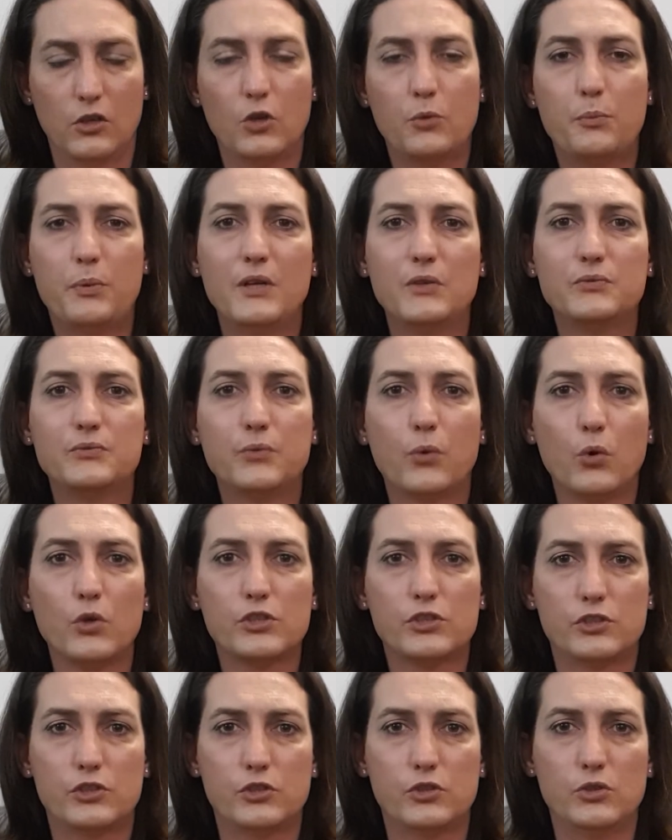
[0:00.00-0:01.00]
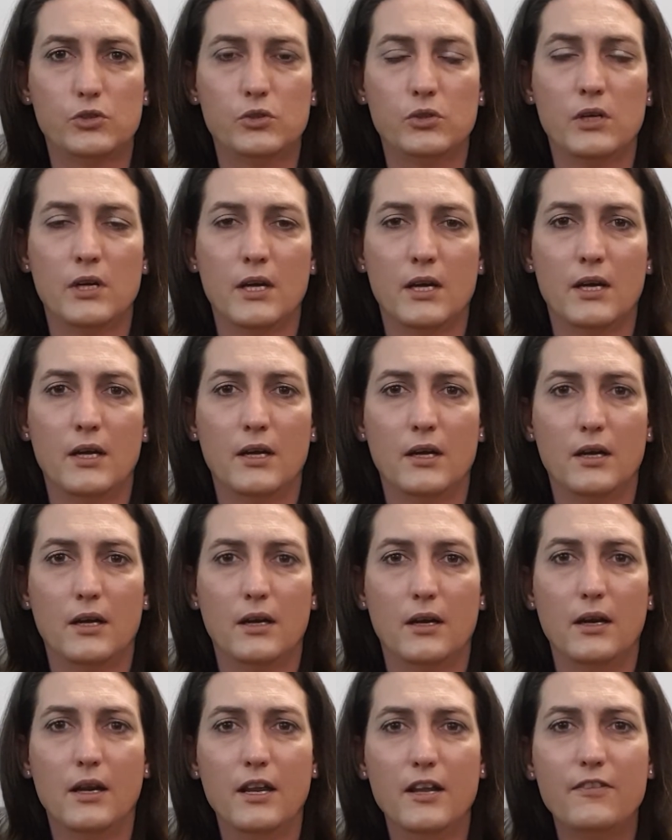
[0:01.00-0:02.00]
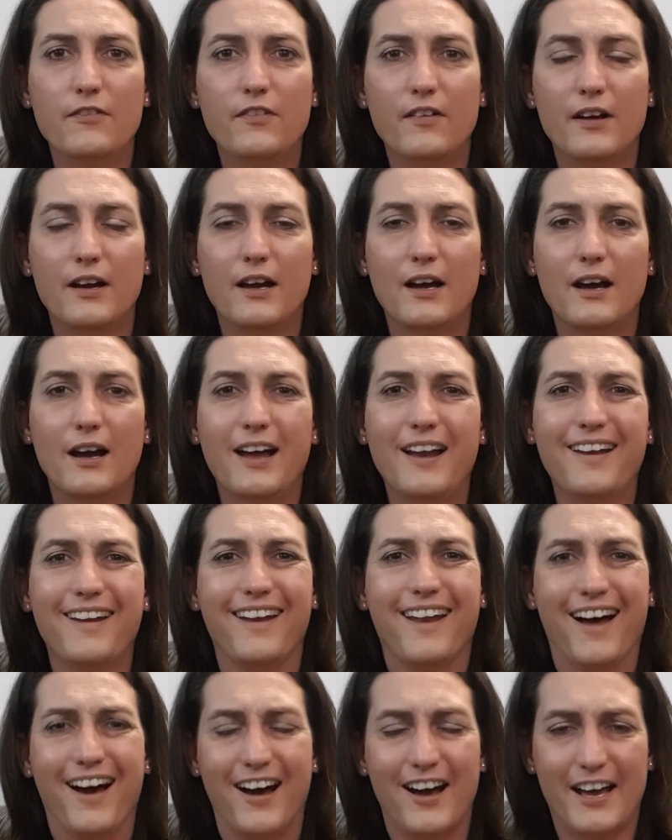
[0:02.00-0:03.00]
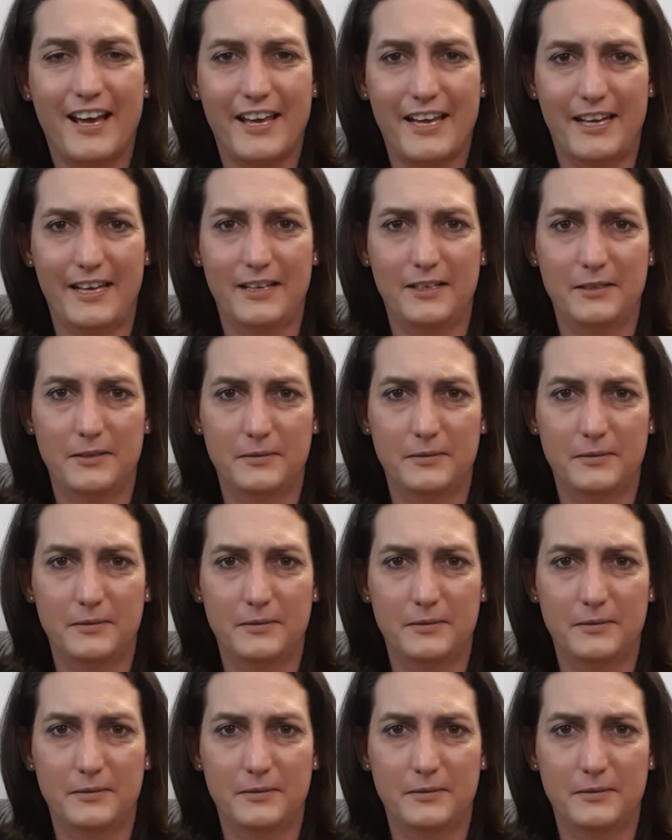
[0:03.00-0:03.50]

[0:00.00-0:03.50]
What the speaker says: being forced to live a lie,